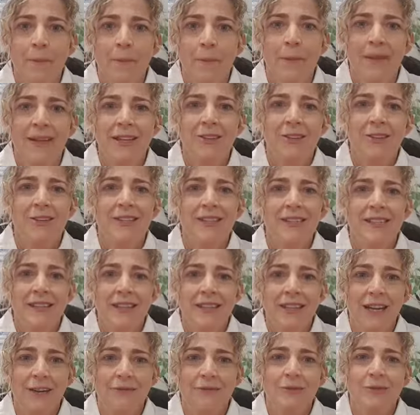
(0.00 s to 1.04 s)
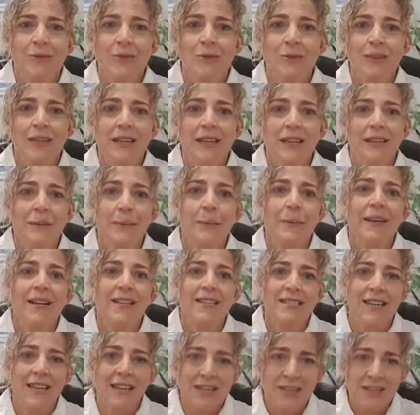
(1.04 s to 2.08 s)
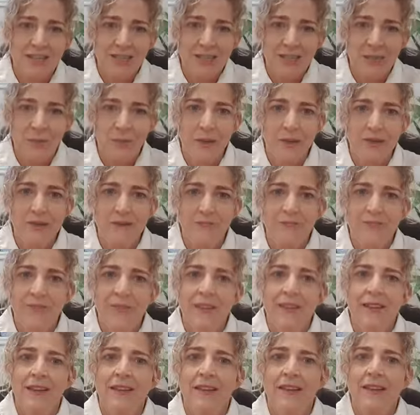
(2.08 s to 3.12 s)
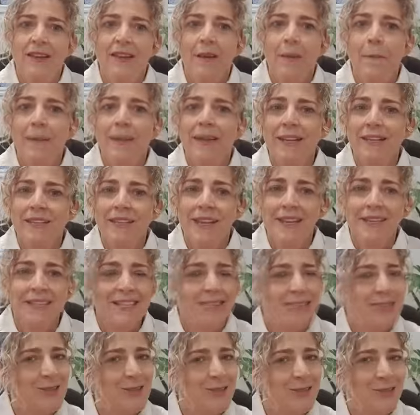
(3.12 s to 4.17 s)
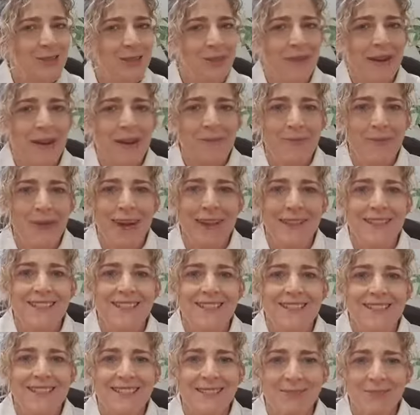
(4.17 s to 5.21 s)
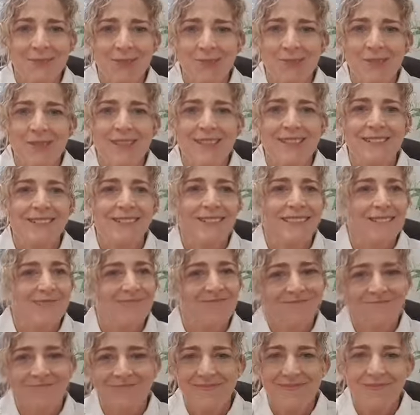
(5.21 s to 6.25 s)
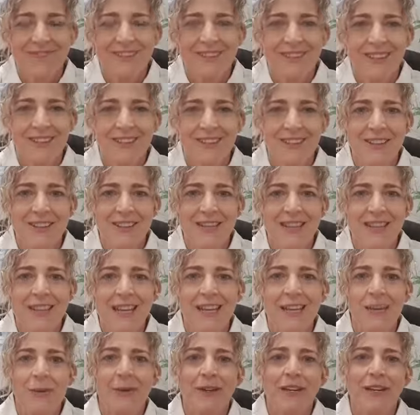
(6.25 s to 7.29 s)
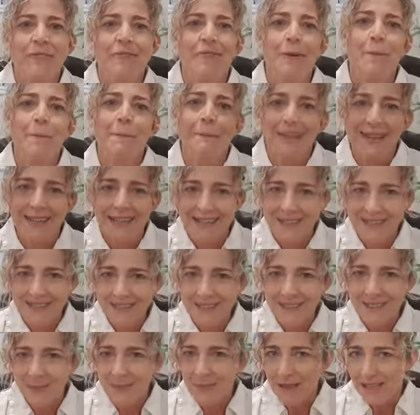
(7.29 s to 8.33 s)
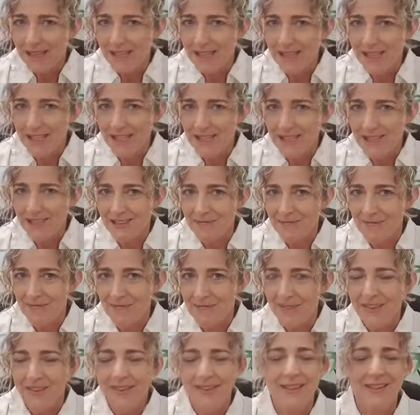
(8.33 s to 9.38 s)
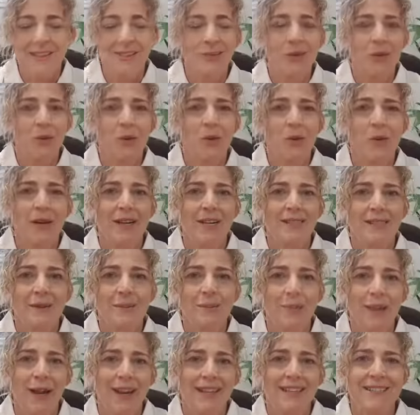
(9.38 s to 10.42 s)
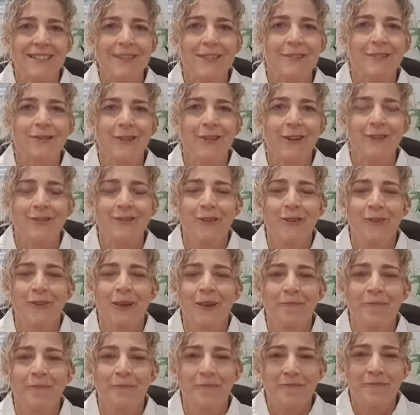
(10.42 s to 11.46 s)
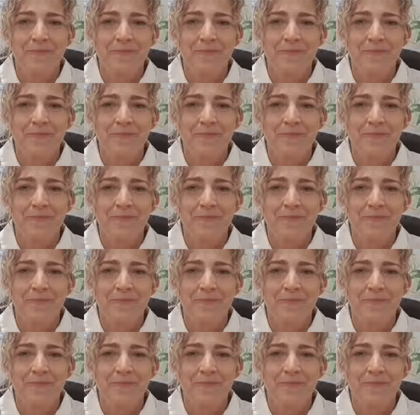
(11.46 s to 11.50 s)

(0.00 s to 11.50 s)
Manuel, you love doing meditation as well. Meditation is all about practice. The more we do it, I don't think anyone ever masters meditation. It's always a practice for everyone.